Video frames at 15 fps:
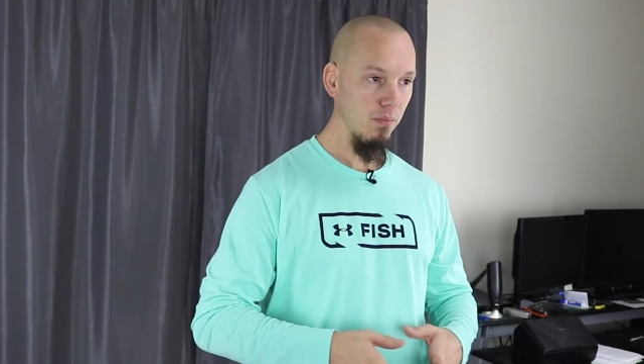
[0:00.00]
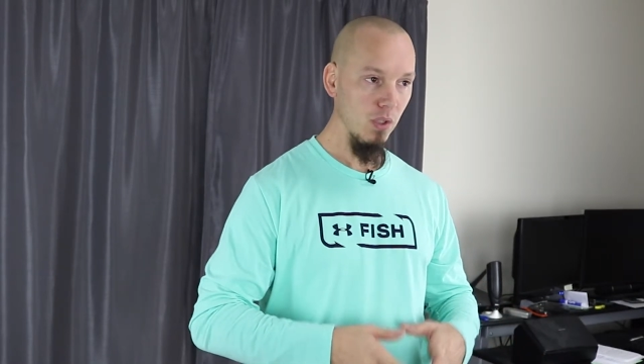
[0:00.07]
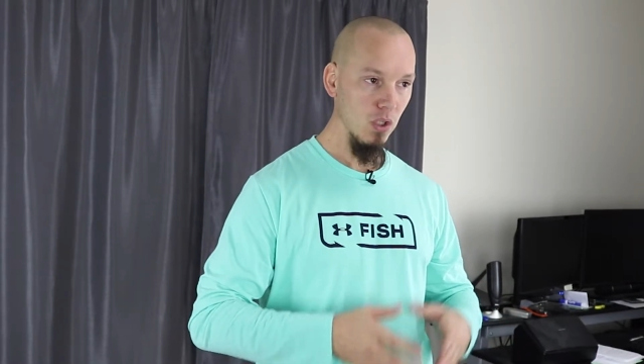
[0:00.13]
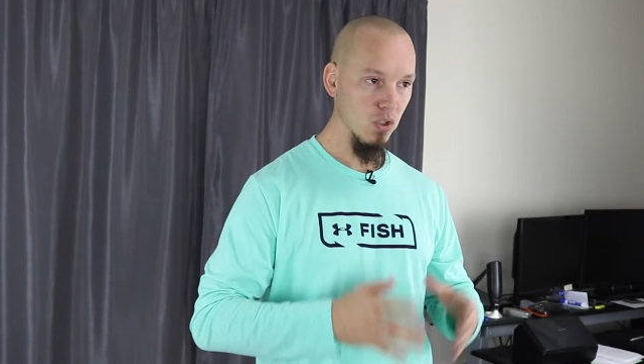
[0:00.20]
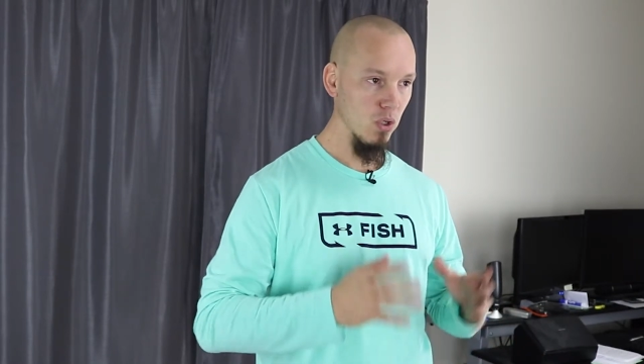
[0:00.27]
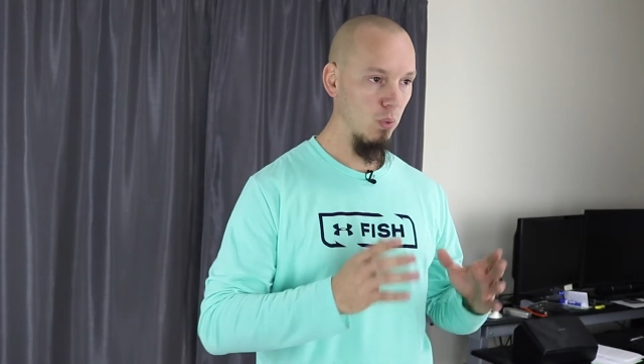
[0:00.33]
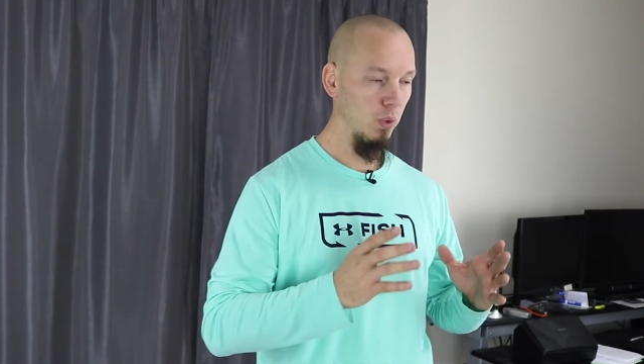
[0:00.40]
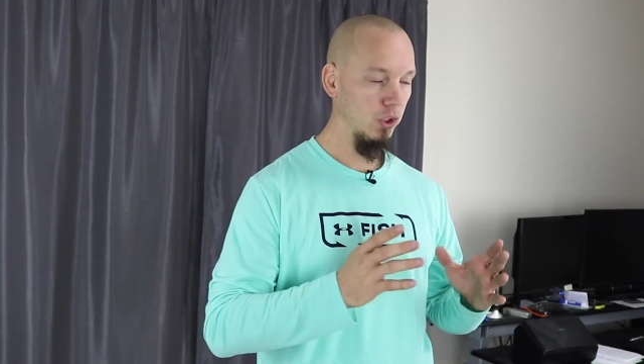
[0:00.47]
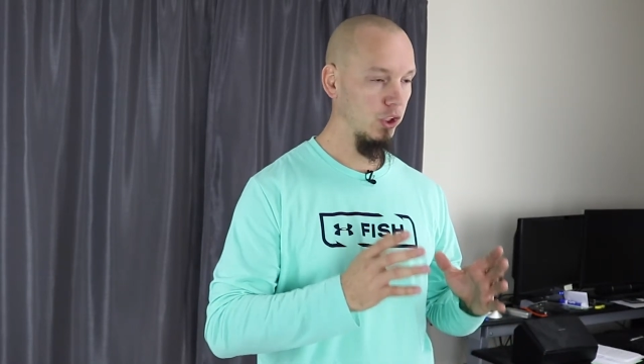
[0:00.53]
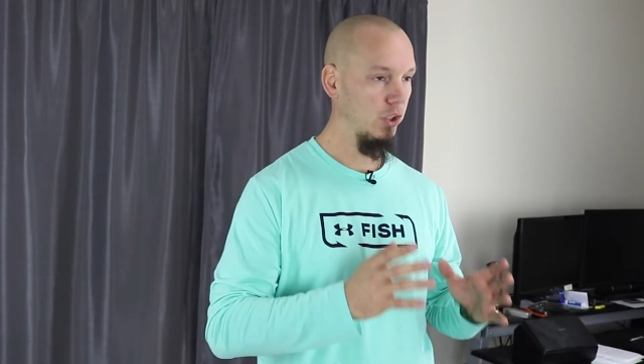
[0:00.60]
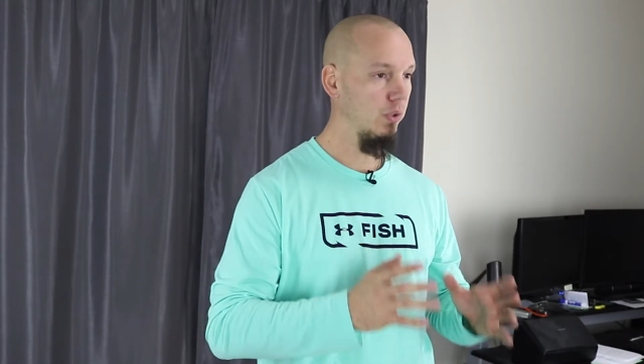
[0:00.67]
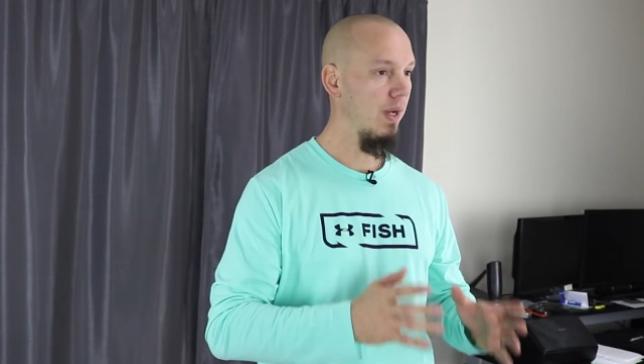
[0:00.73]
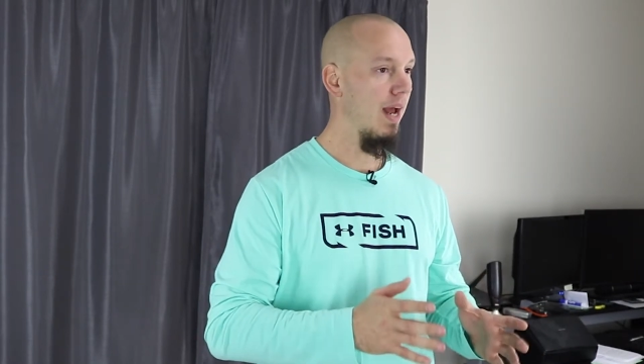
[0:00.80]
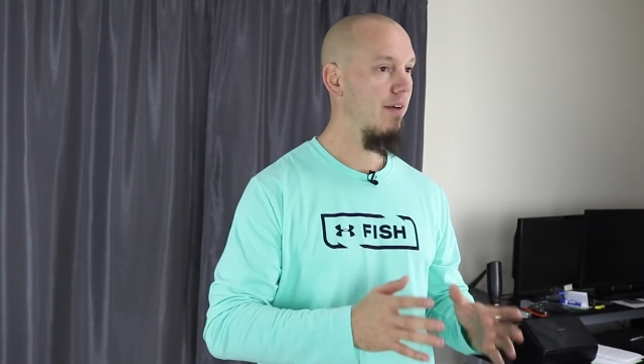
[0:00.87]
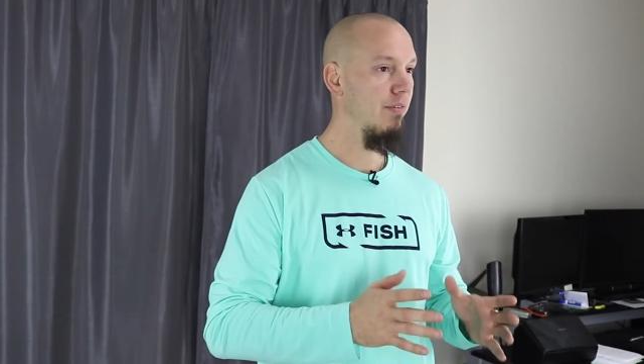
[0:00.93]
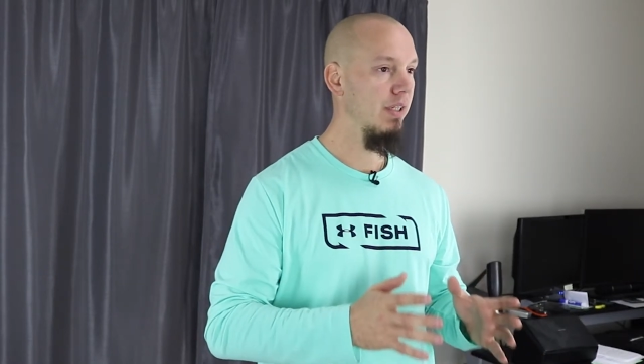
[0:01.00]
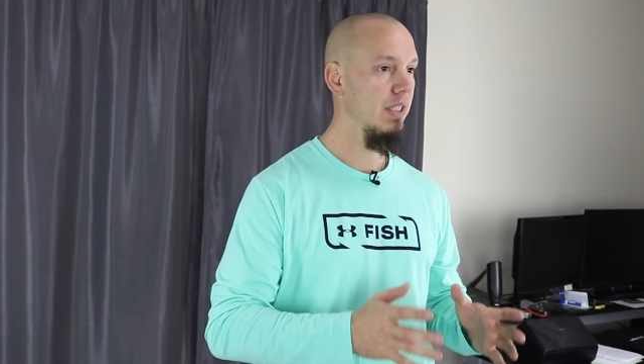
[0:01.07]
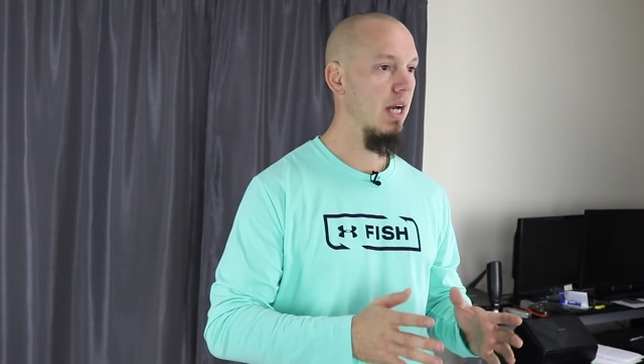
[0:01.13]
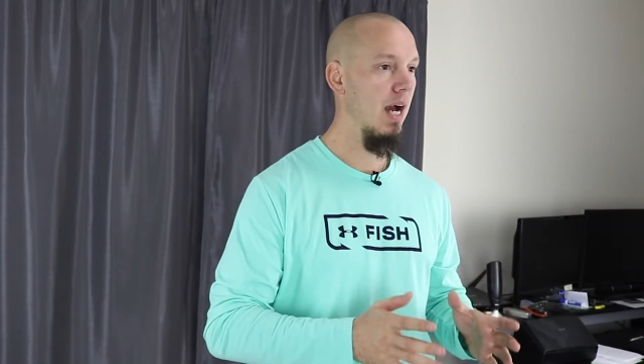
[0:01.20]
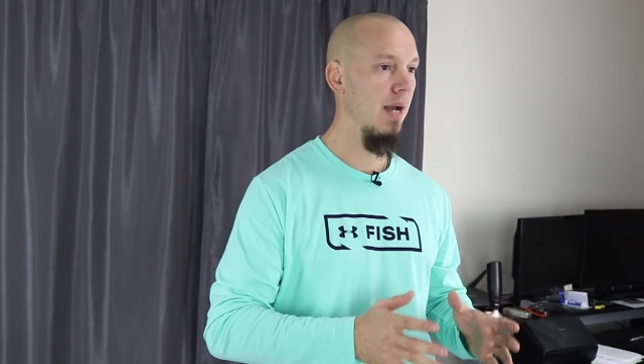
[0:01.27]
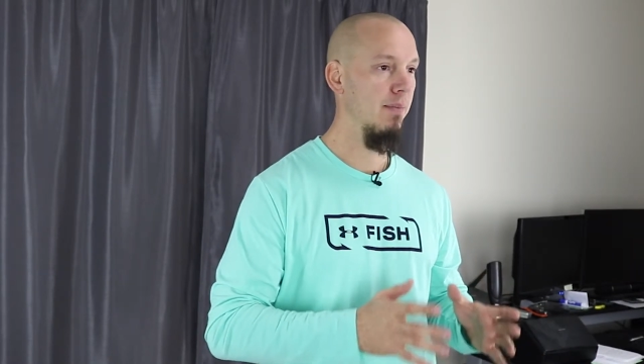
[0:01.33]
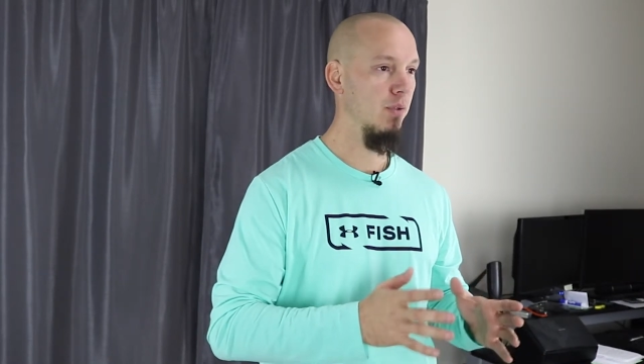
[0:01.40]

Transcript: So we'll shoot every time